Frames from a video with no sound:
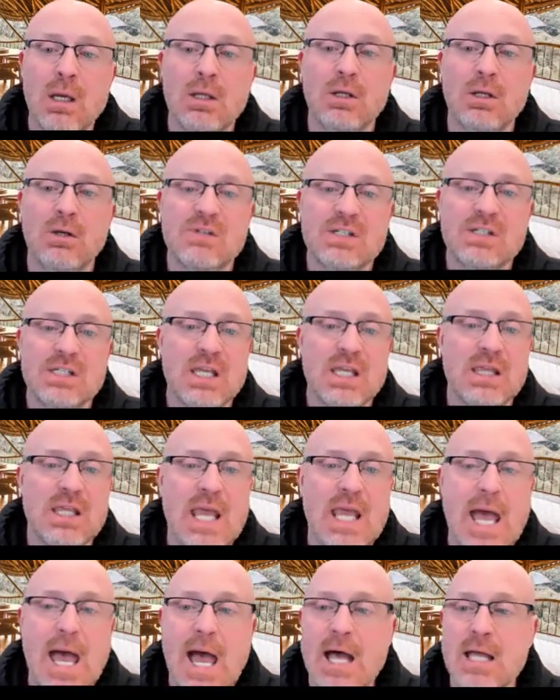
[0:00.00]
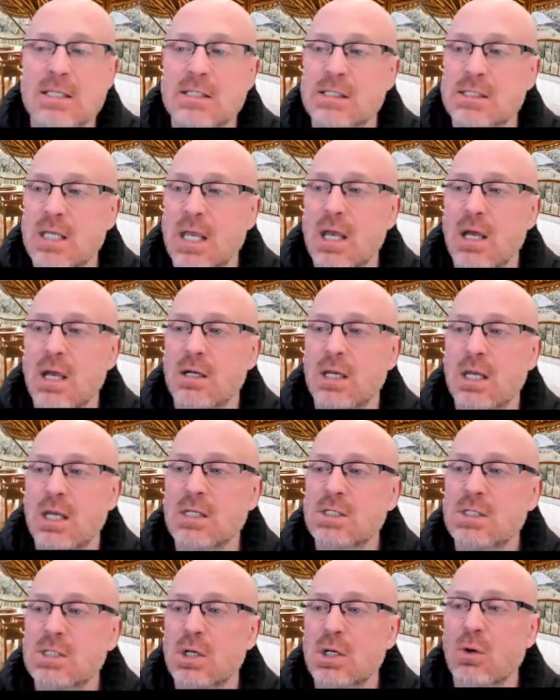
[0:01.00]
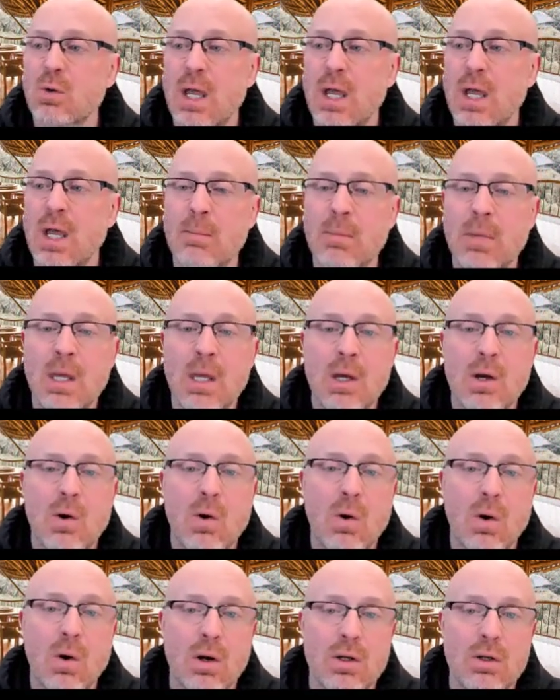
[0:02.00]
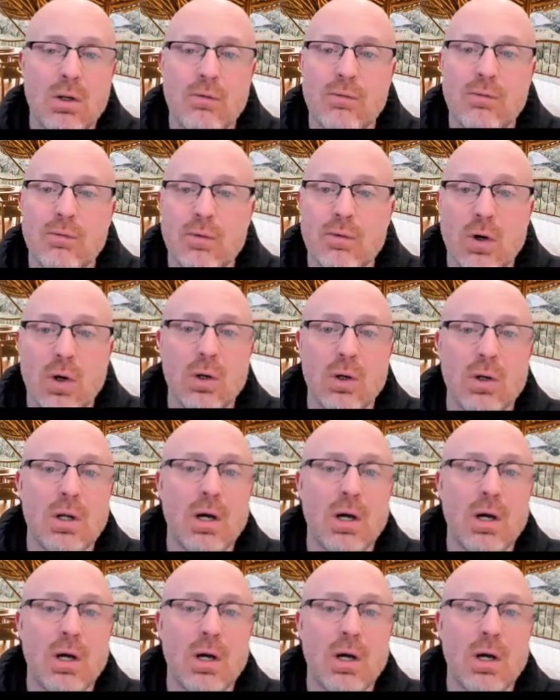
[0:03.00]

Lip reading: You've seen the ads, say on Instagram, or you've heard